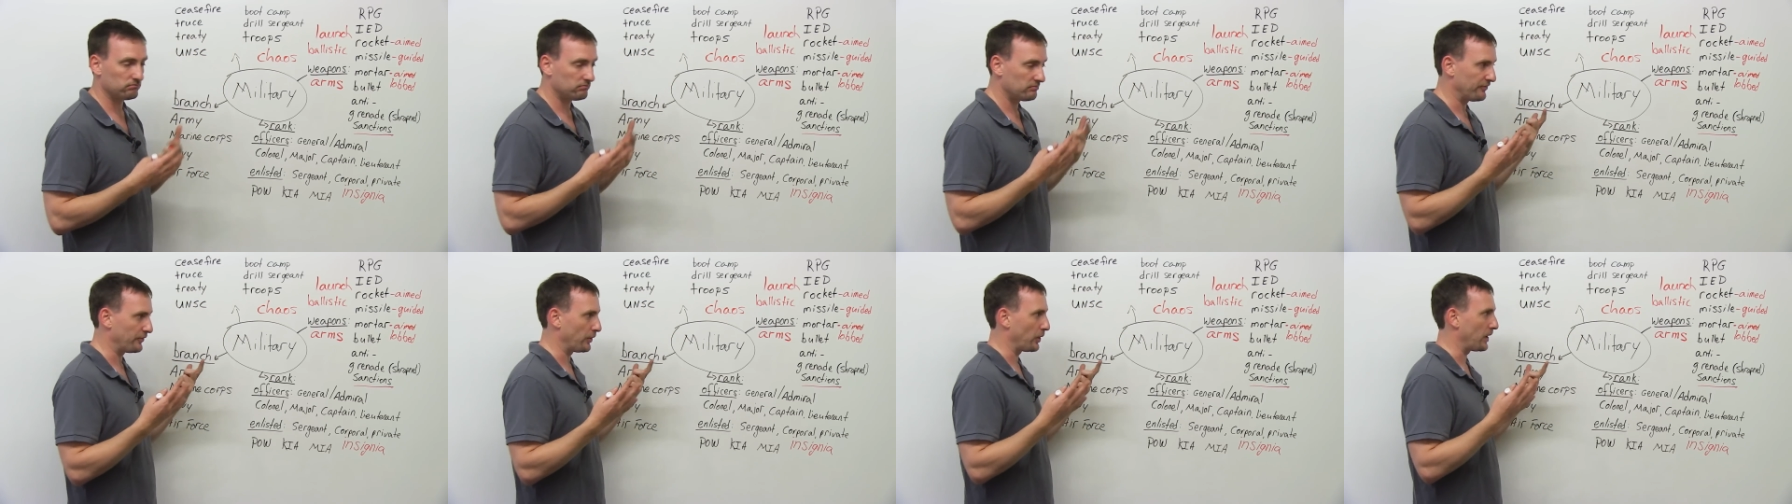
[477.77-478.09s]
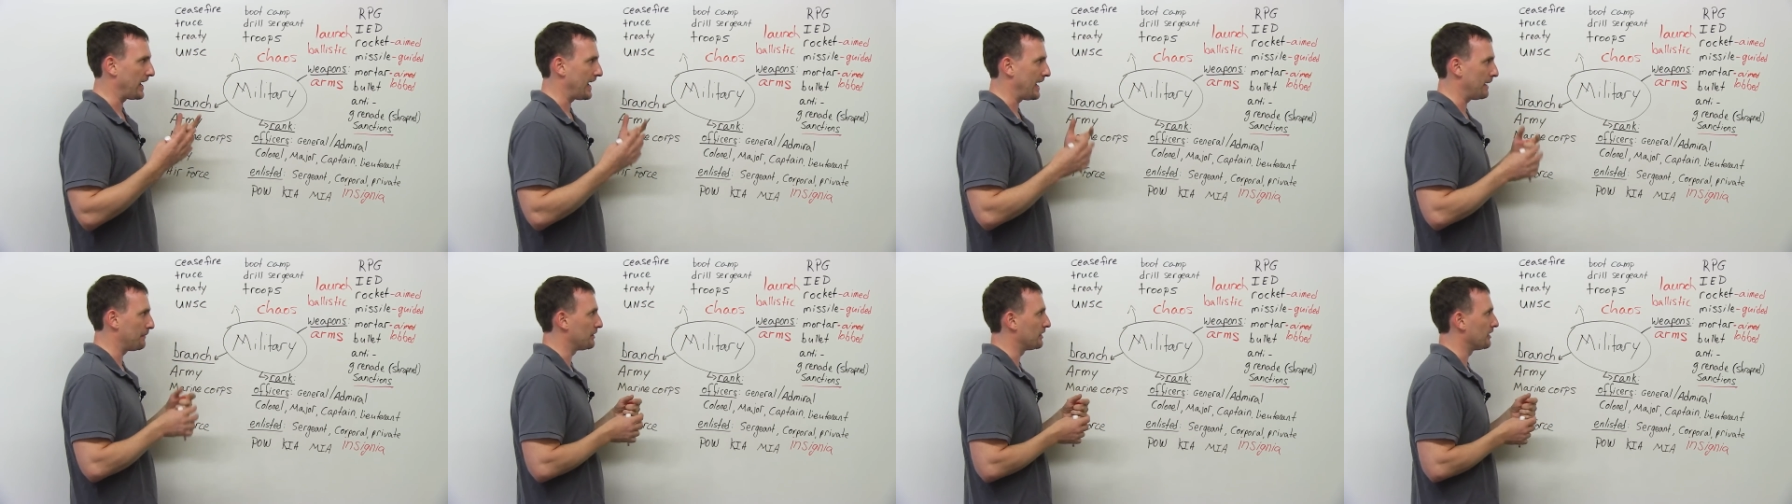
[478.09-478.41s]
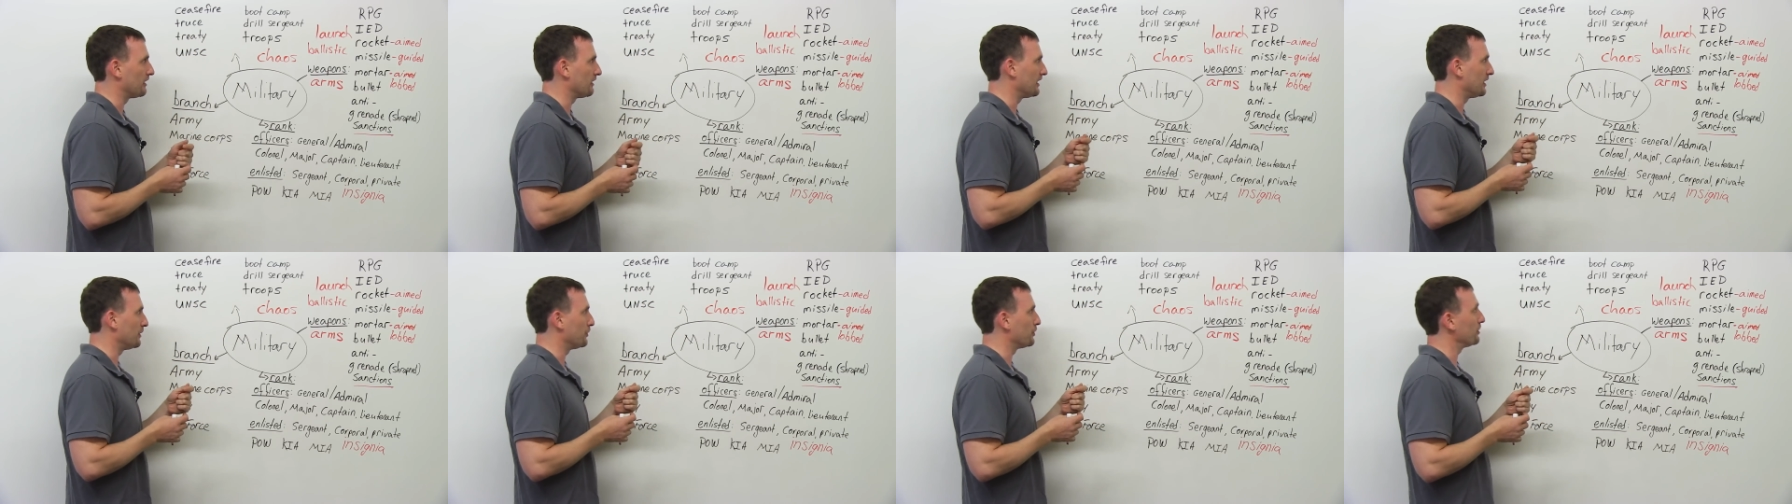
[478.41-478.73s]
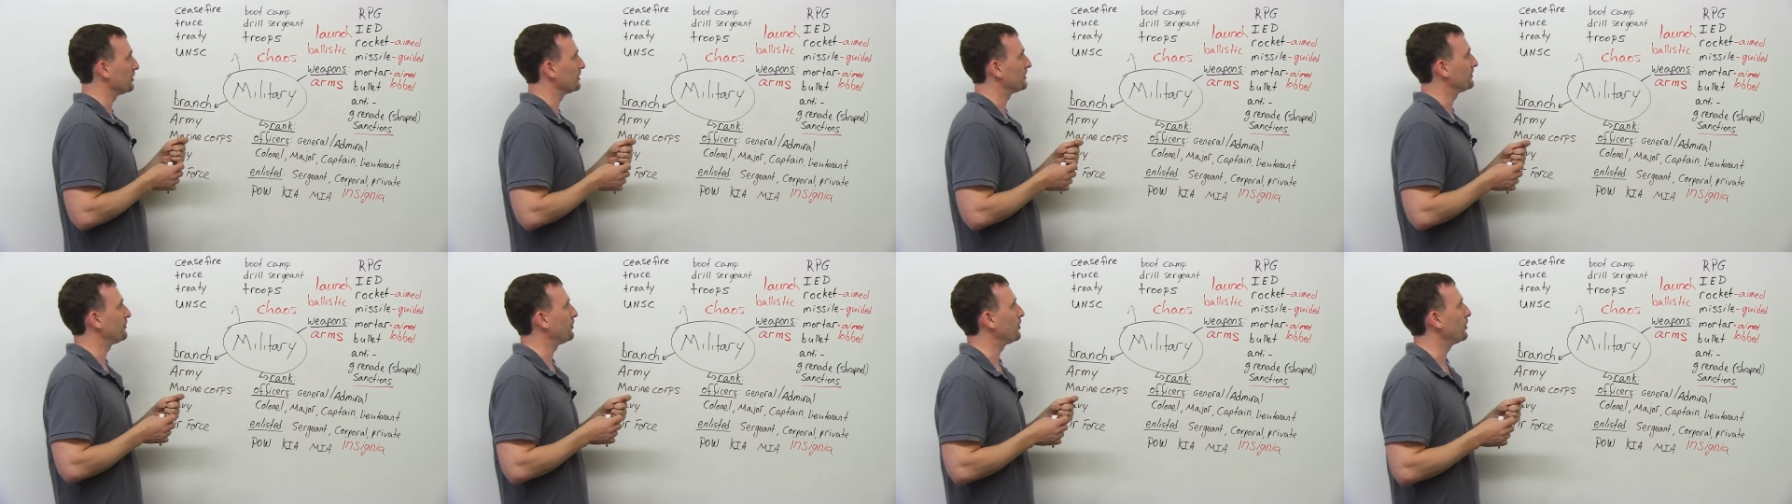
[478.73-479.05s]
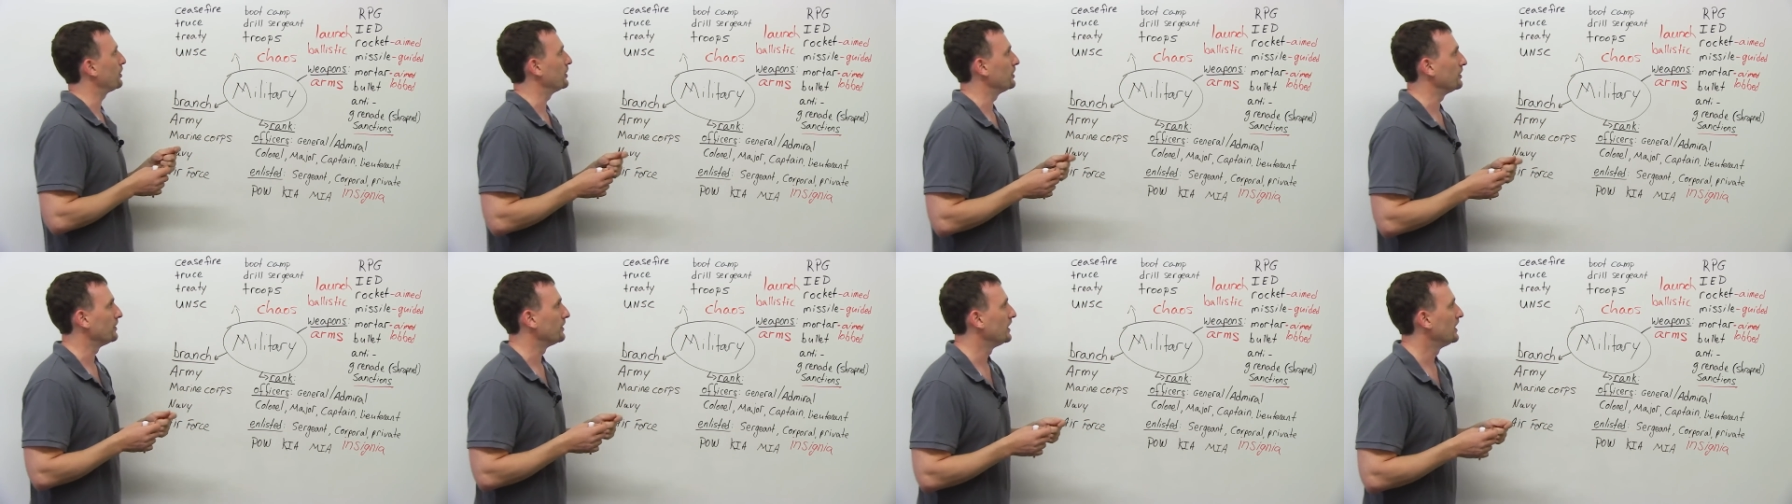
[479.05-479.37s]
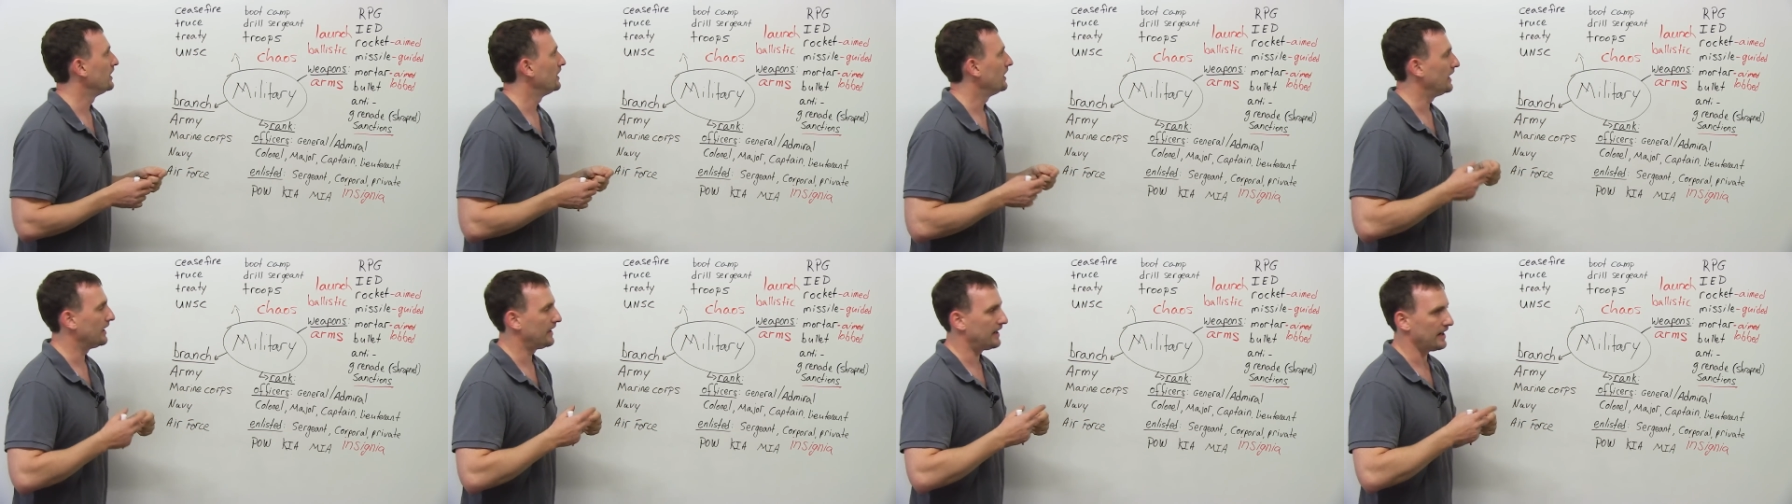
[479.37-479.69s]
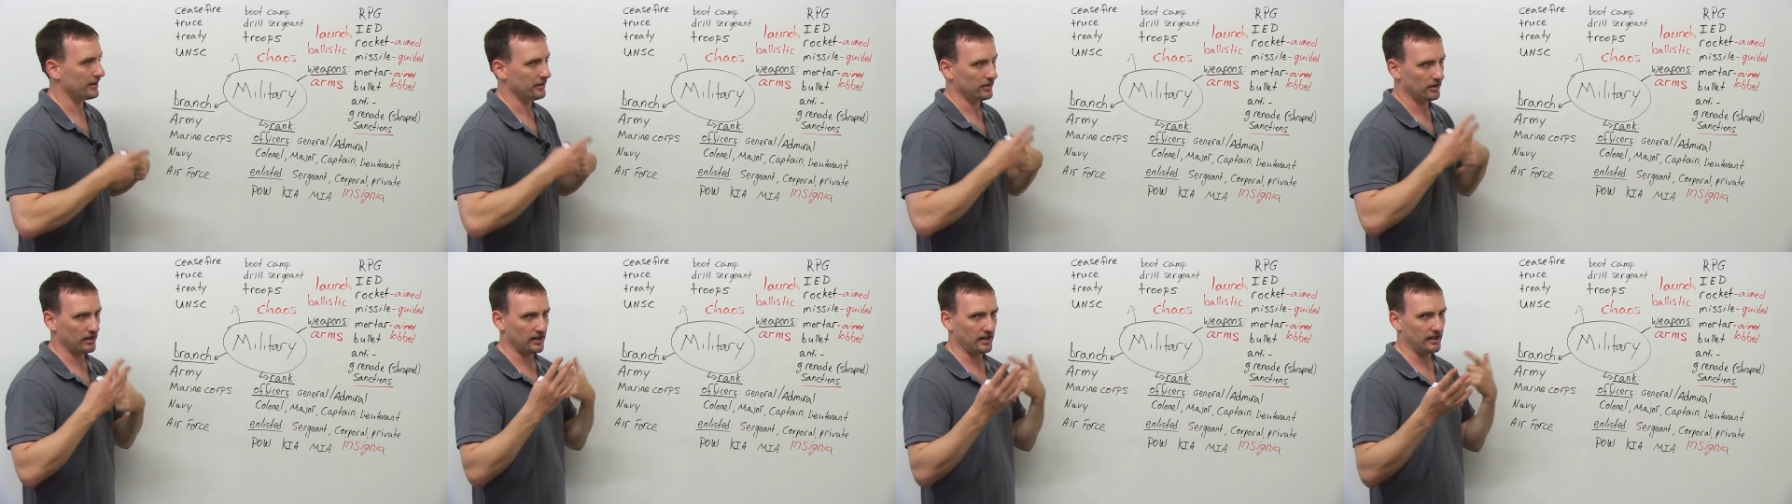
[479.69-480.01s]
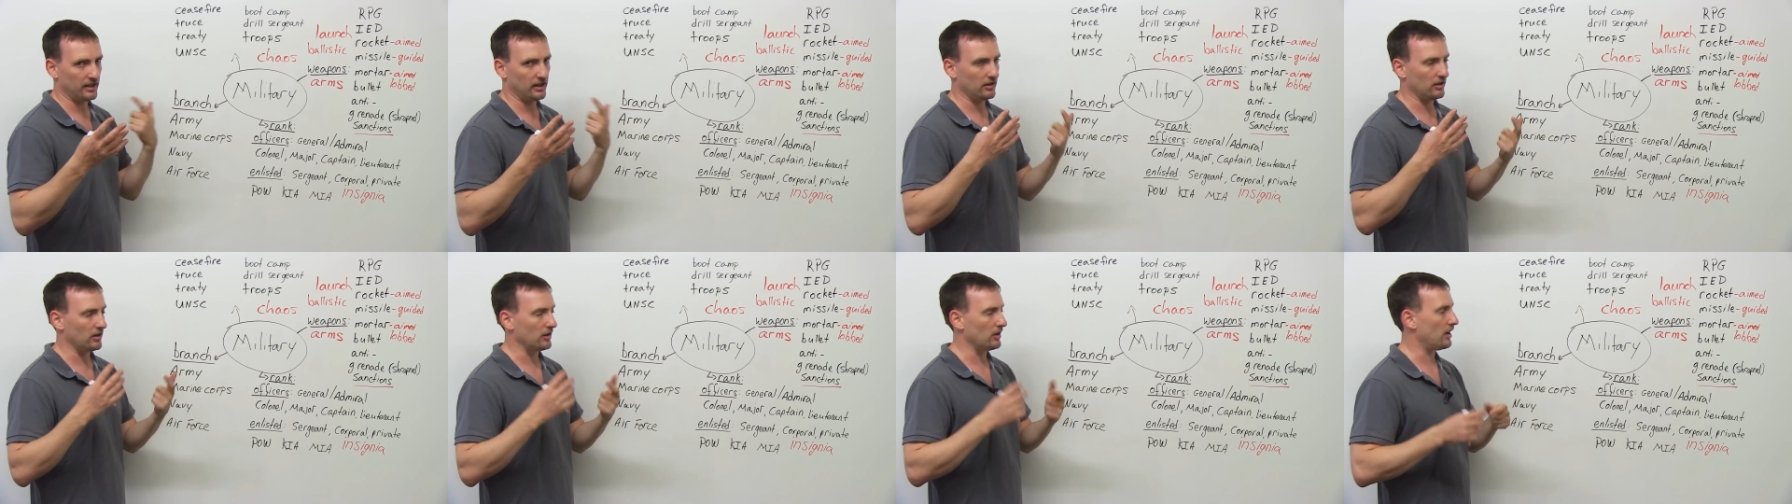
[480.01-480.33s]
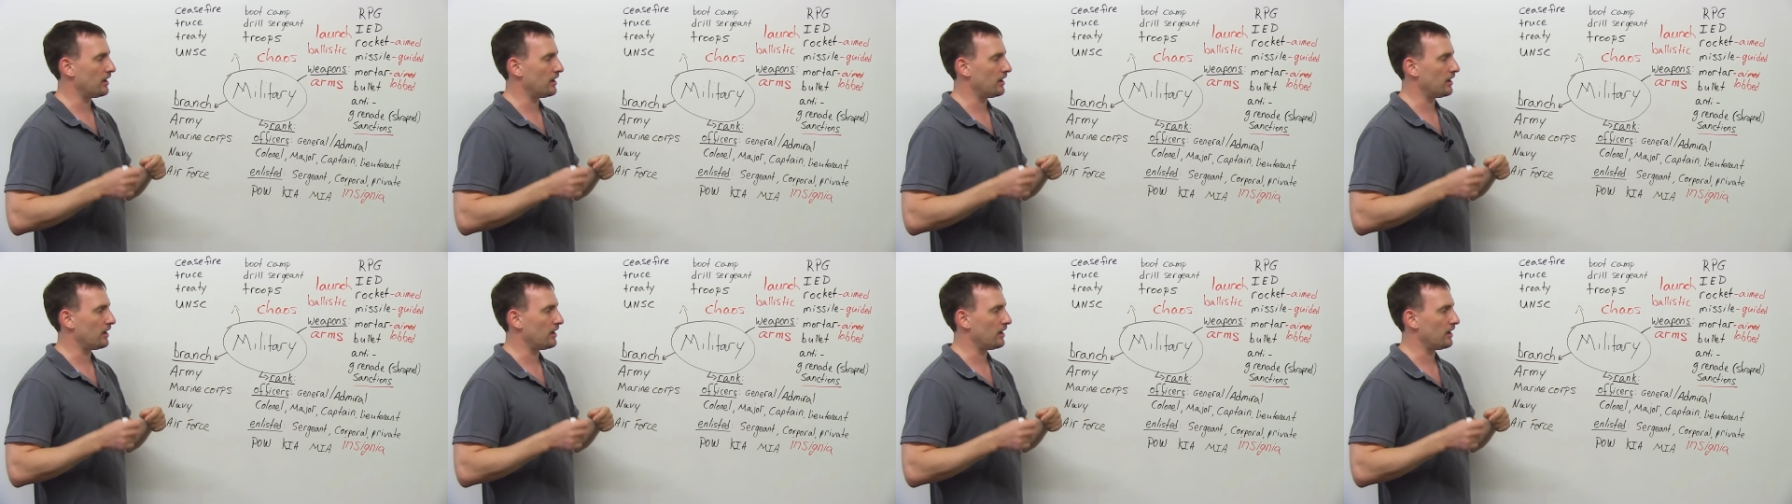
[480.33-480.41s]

vocabulary words for you. Again, you're going to hear a